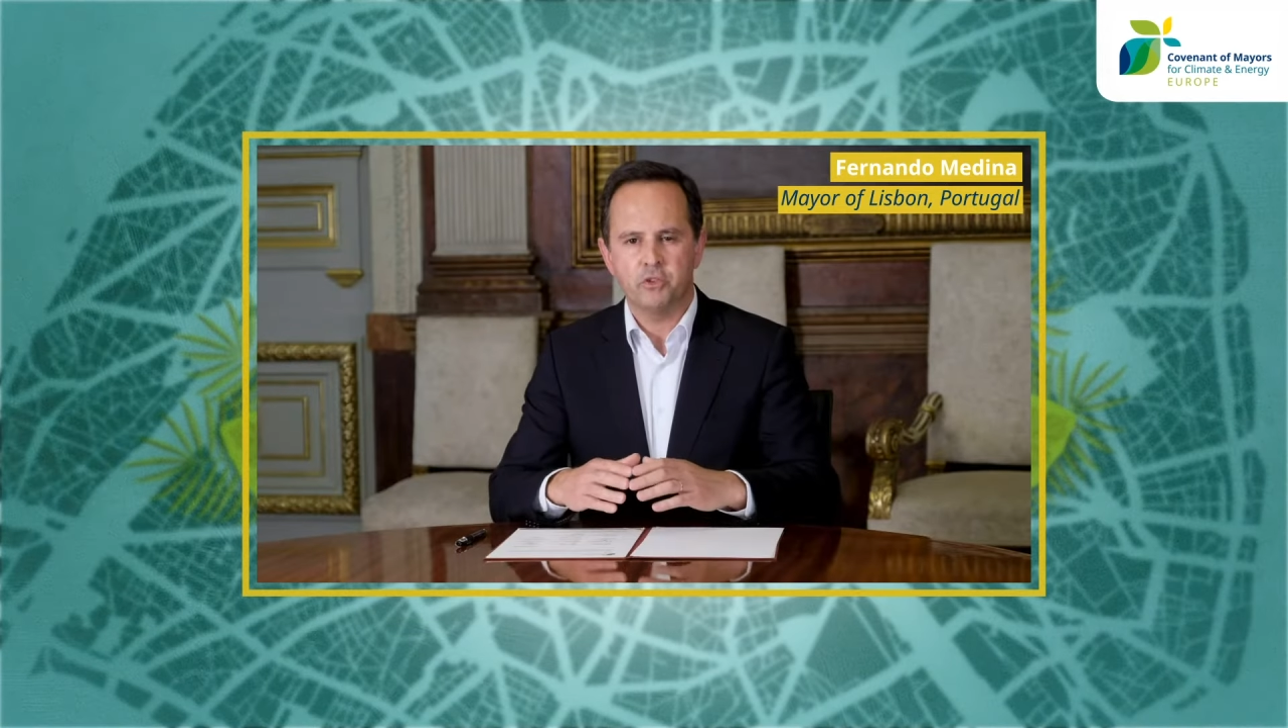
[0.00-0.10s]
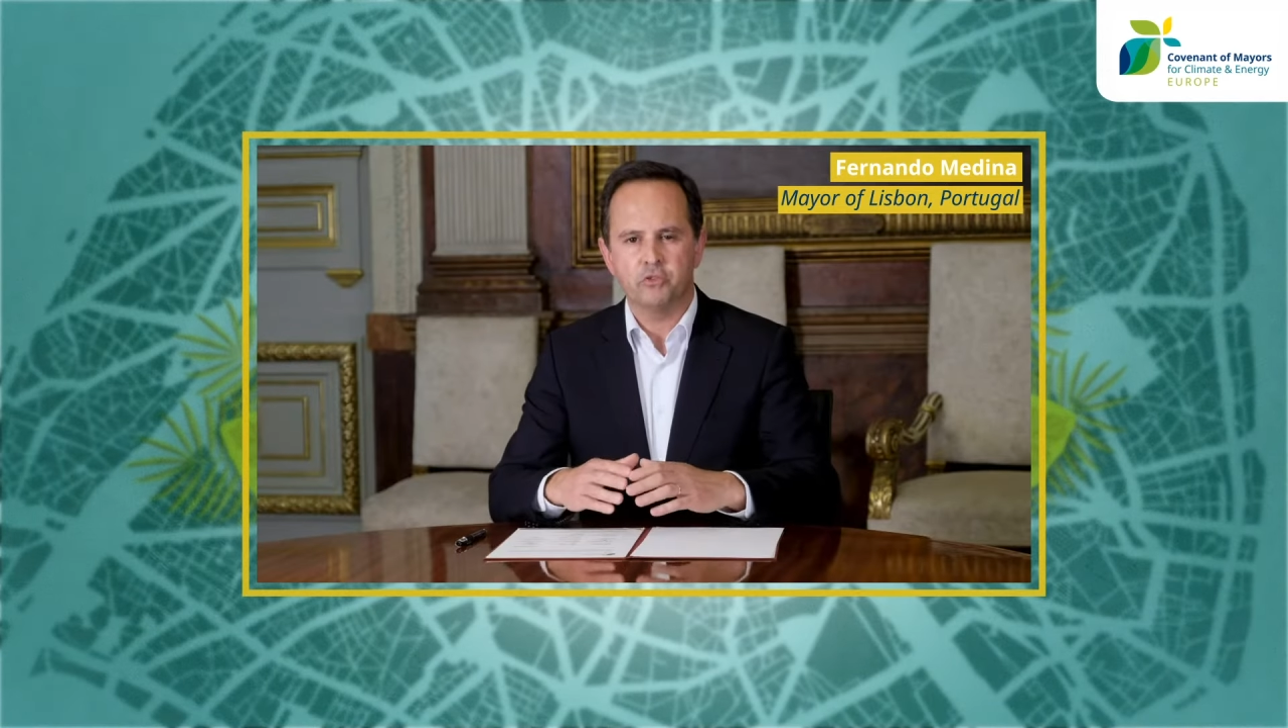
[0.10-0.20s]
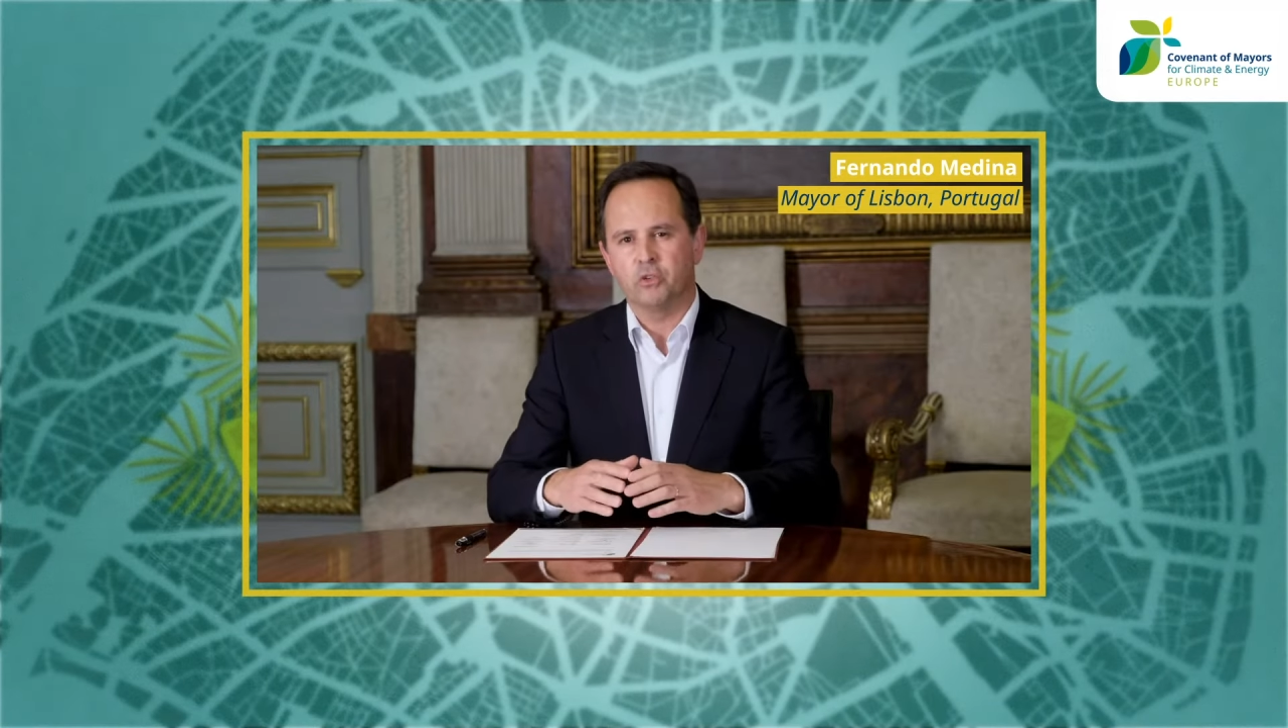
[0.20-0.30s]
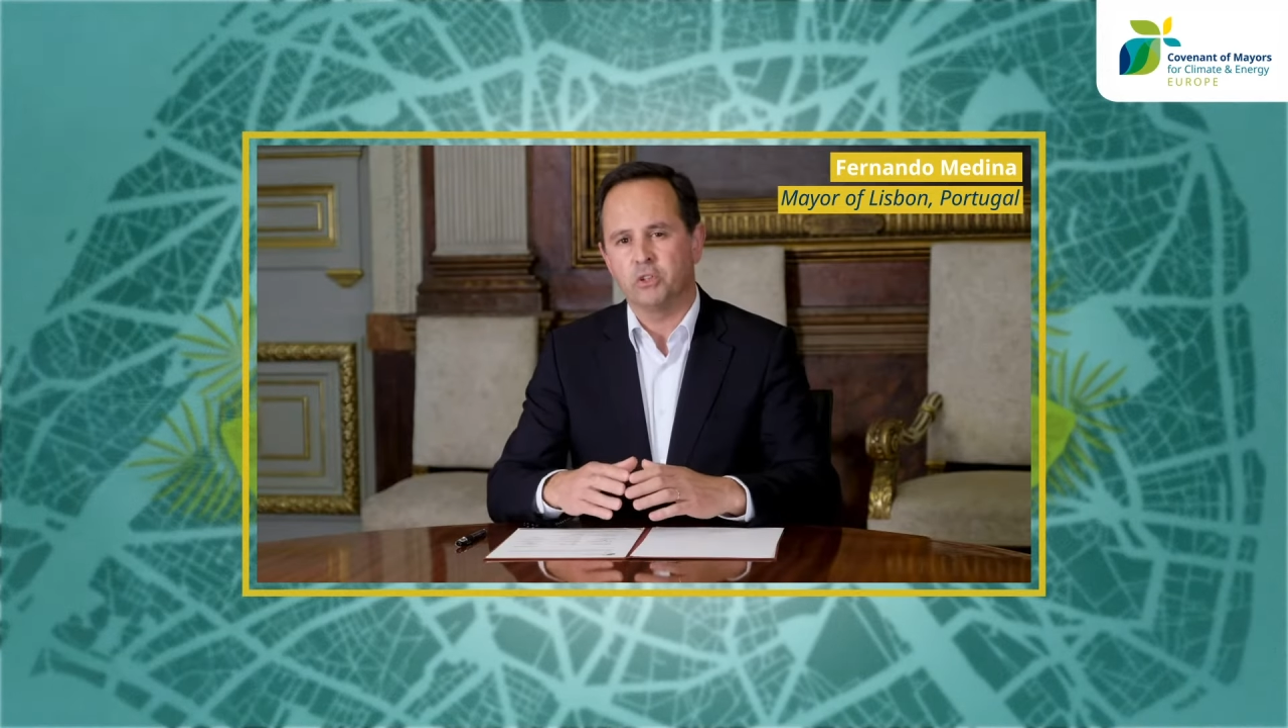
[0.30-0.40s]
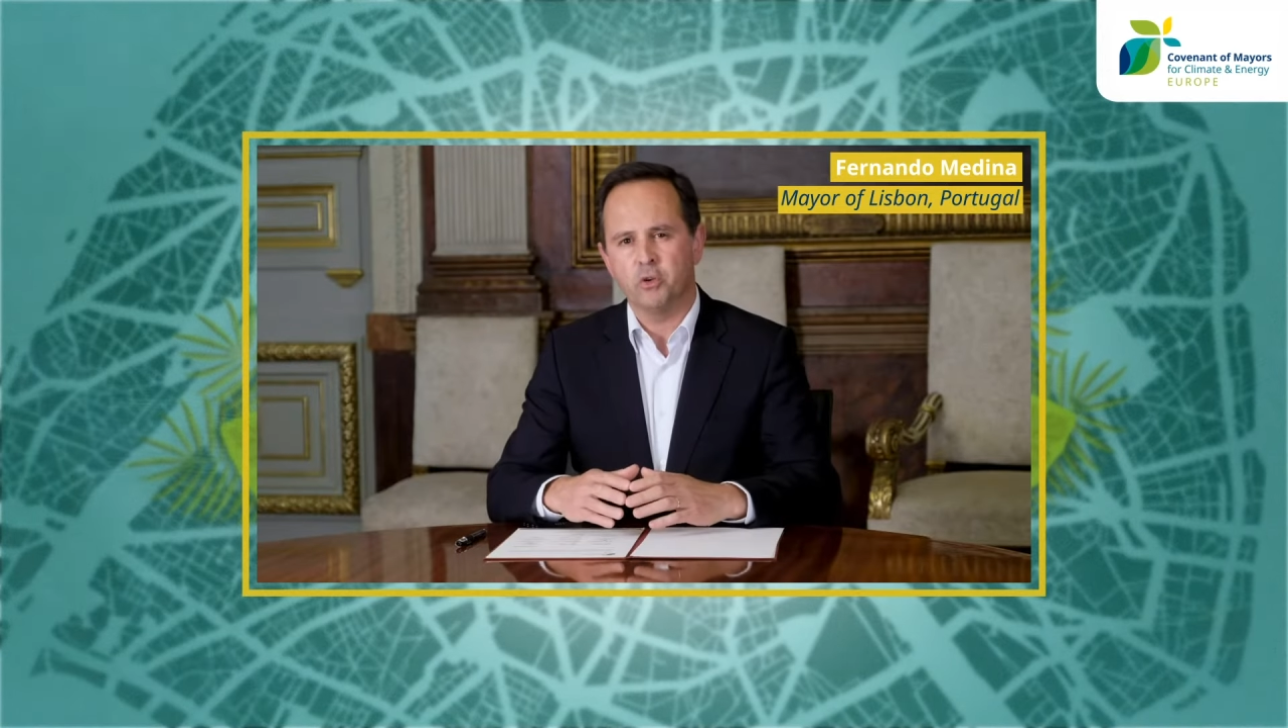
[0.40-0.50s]

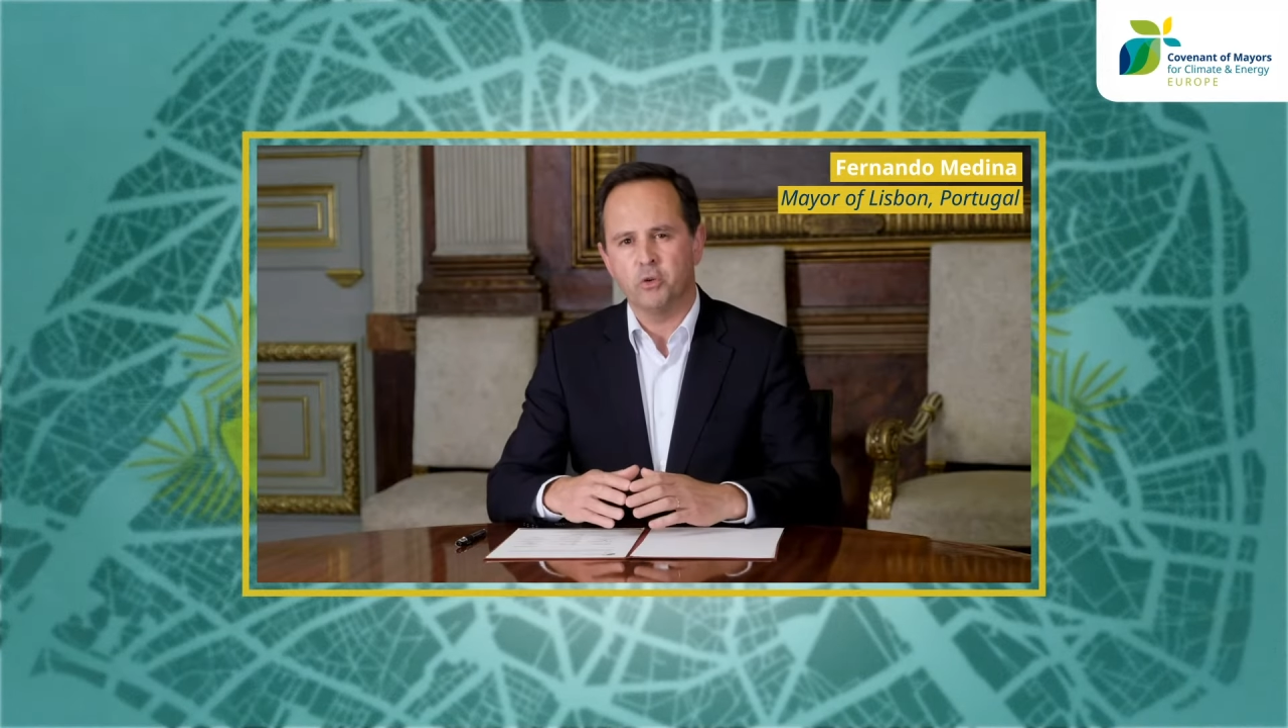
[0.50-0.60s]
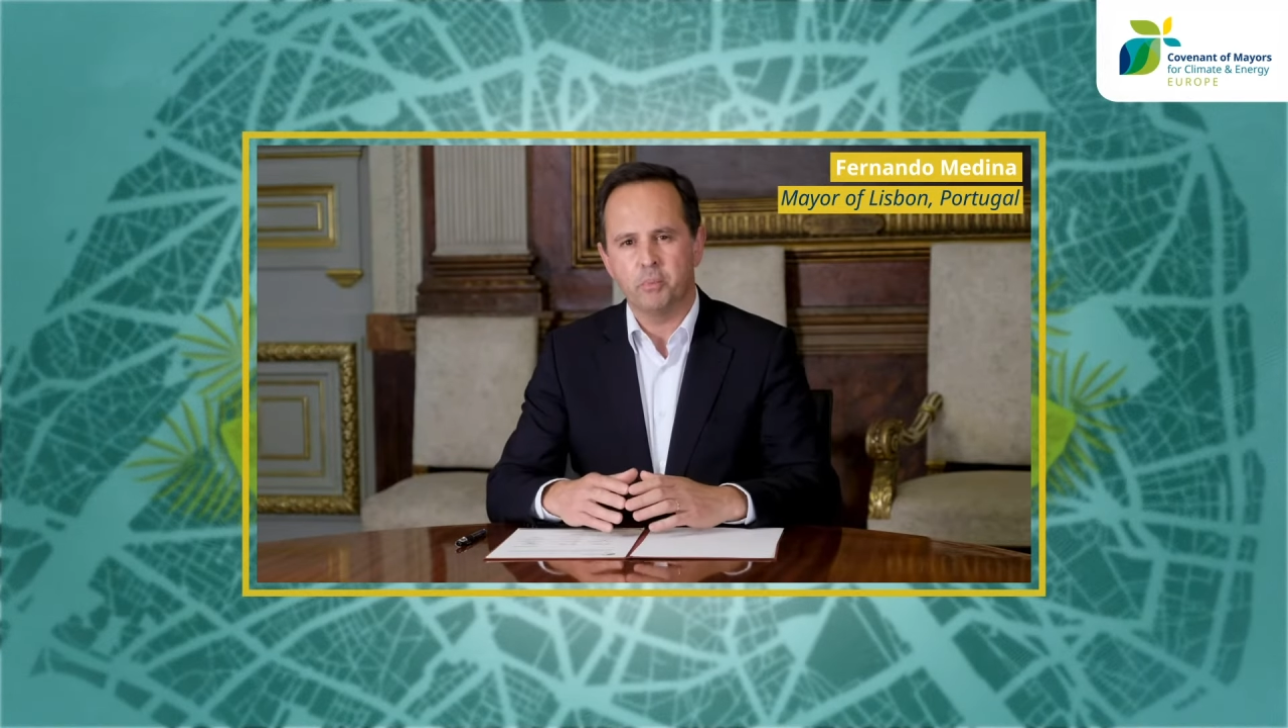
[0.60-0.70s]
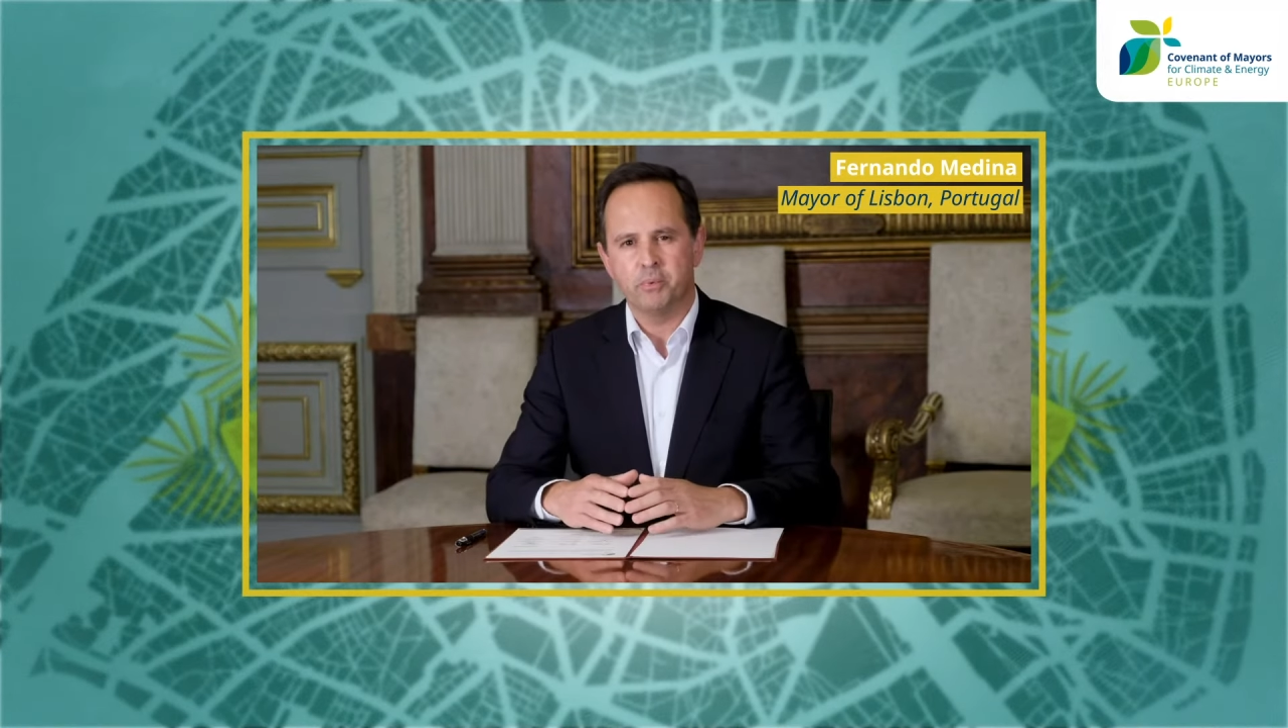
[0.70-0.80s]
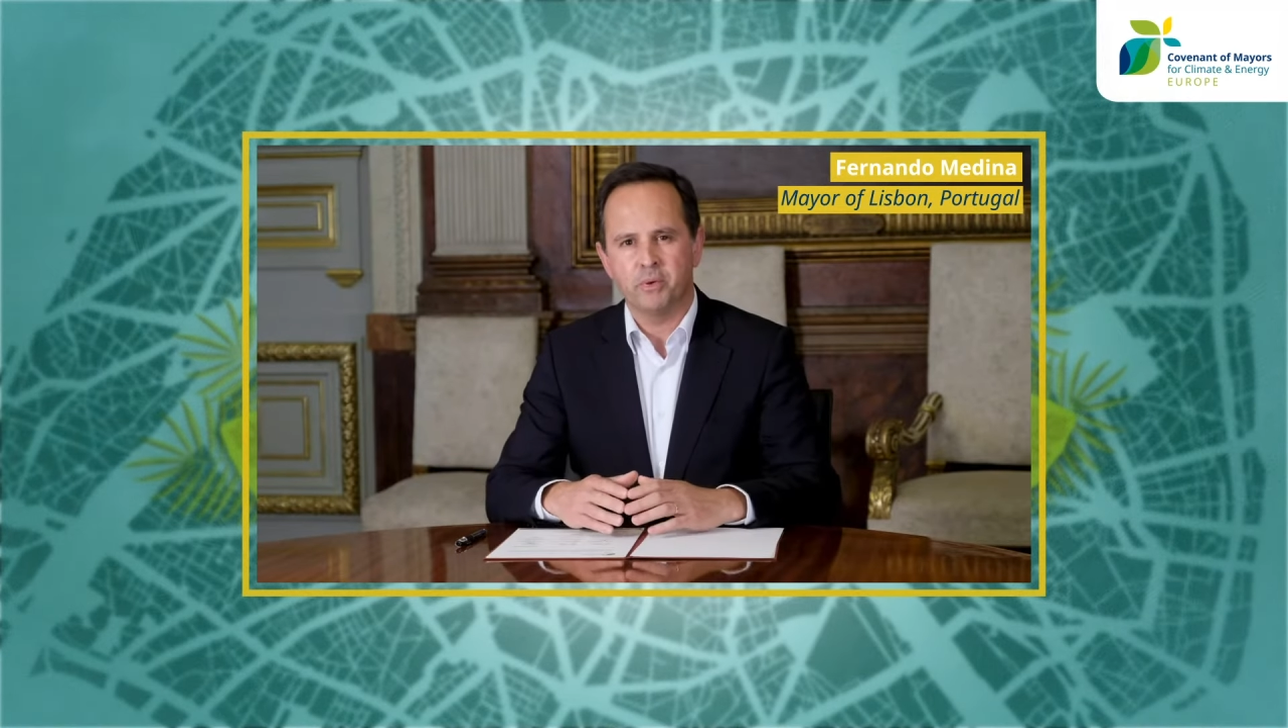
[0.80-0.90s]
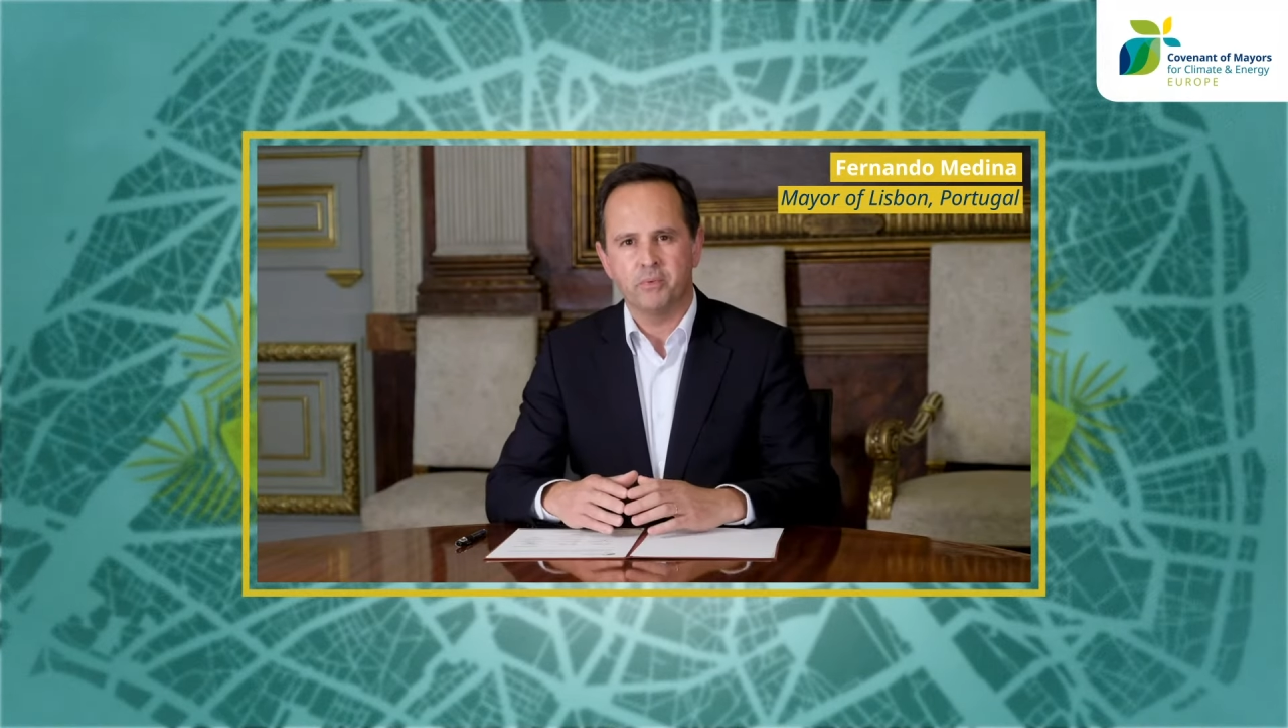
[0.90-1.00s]
neutral Europe